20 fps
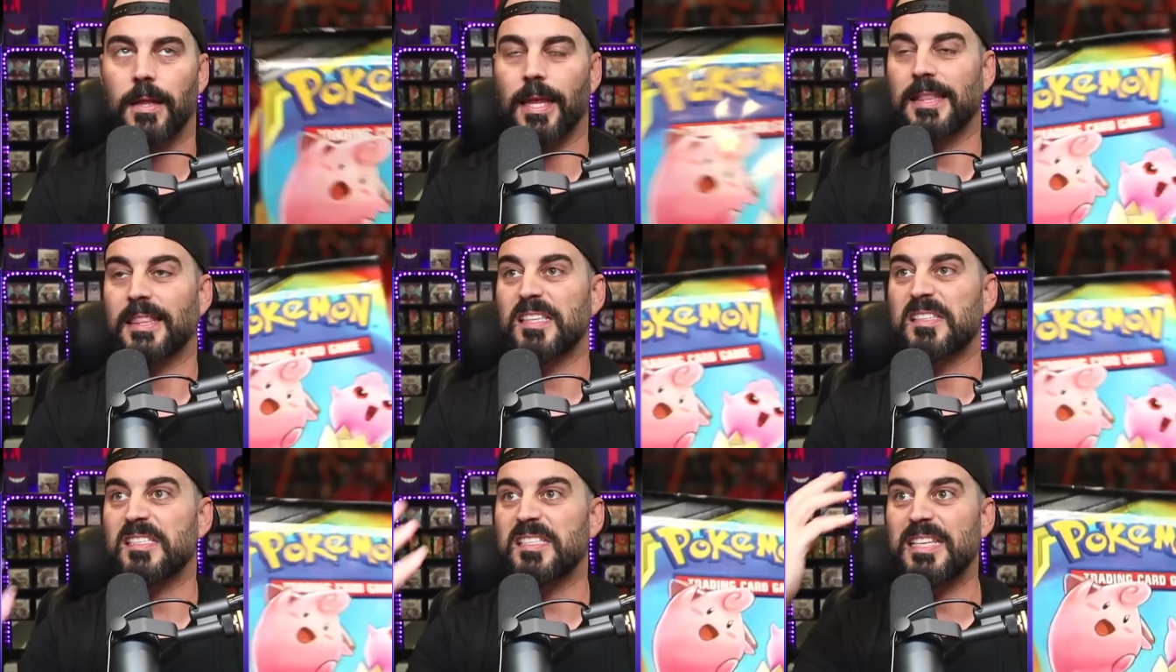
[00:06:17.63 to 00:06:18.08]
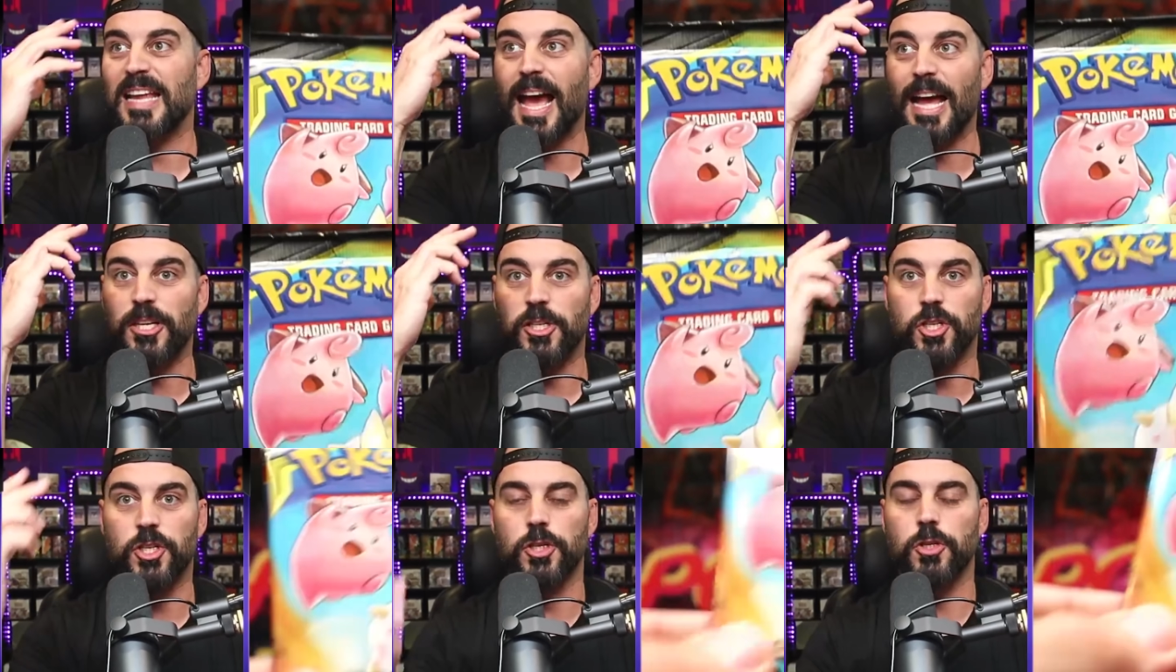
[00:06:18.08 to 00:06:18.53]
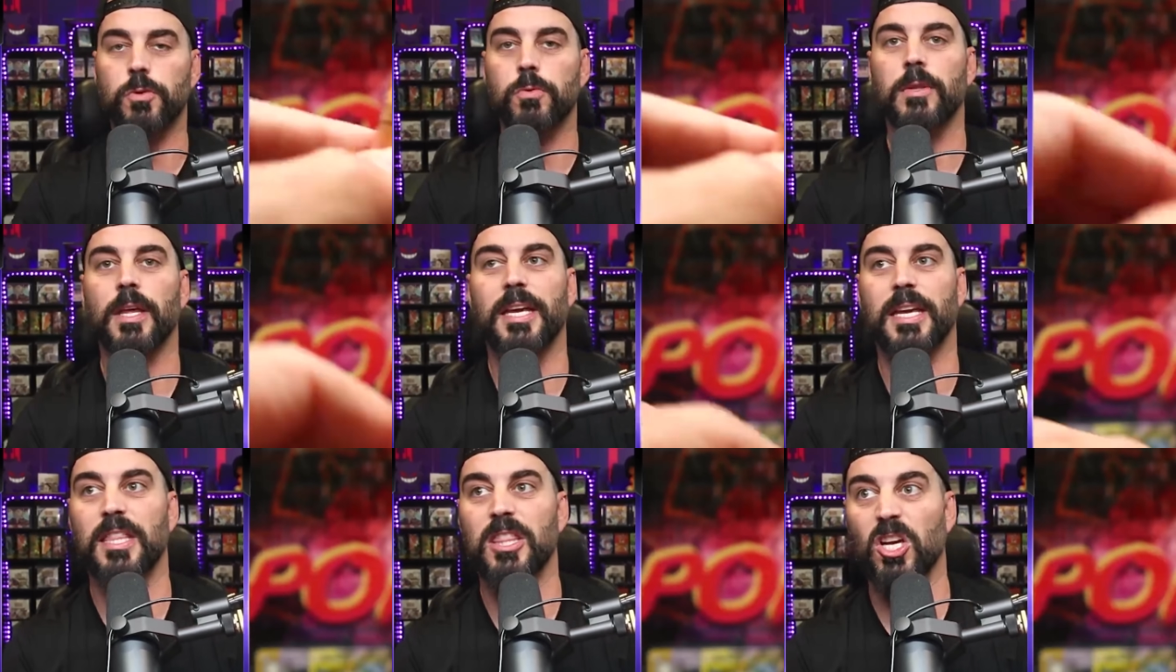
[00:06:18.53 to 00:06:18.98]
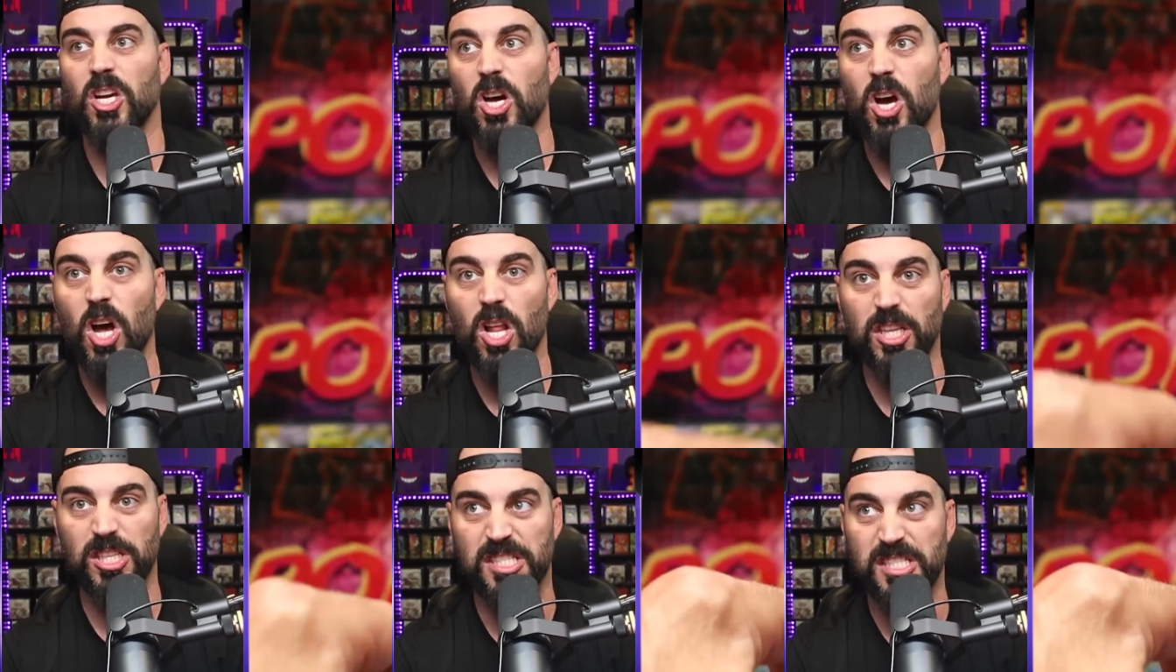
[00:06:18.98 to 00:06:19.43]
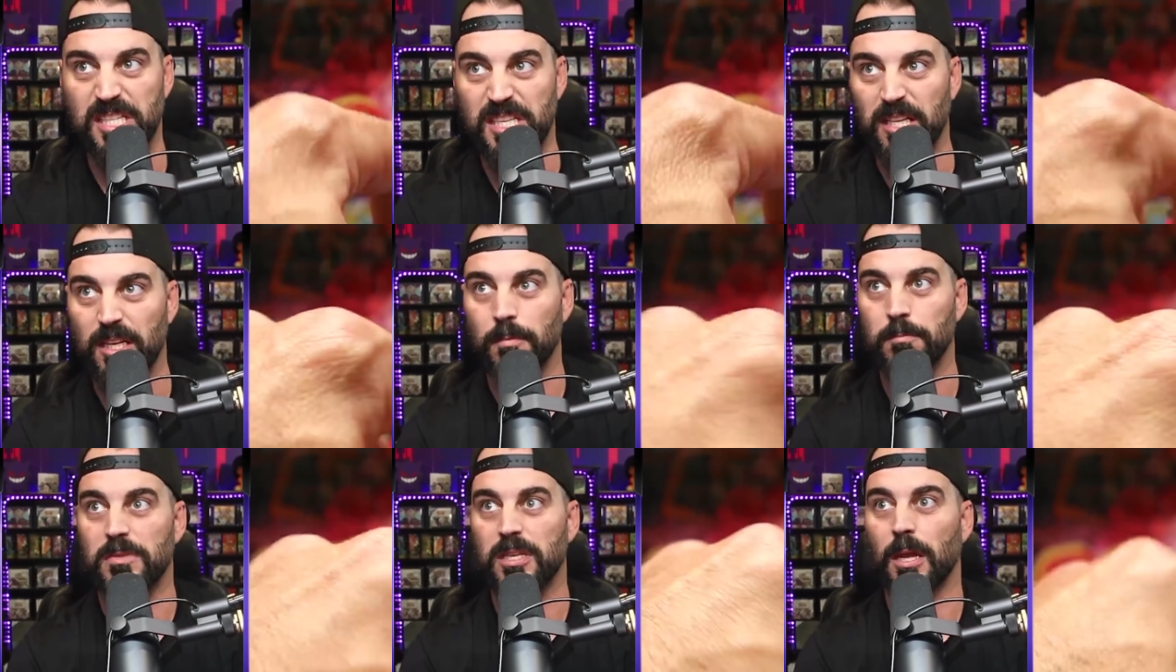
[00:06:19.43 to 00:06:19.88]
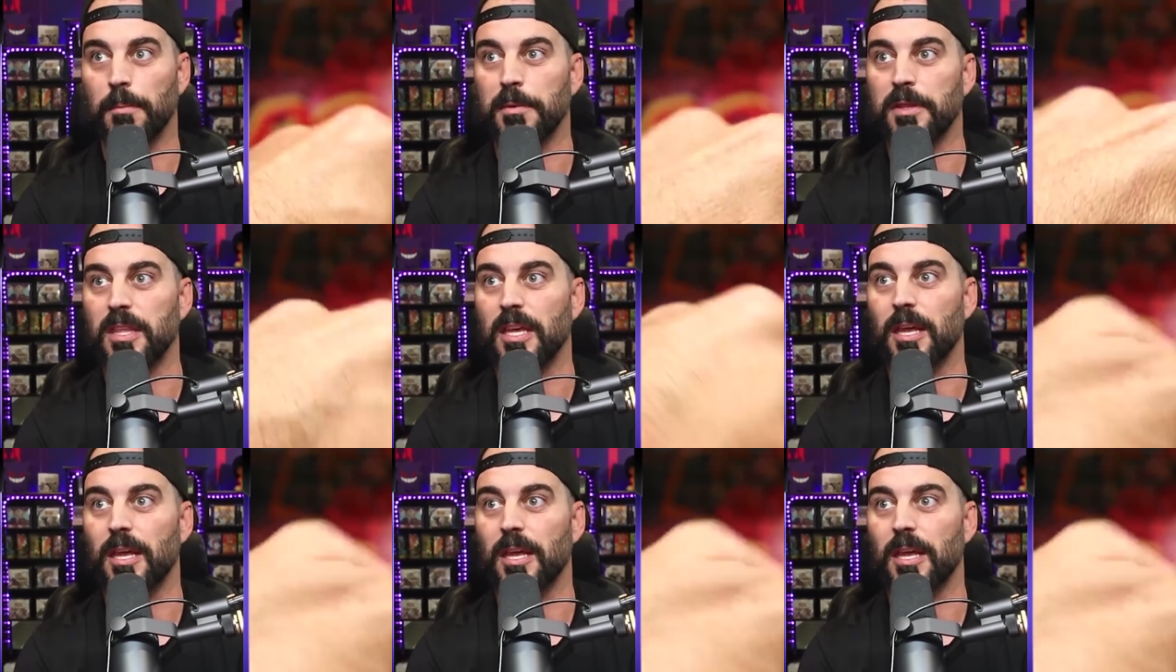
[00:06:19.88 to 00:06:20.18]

like the statue, like in the Colosseum type of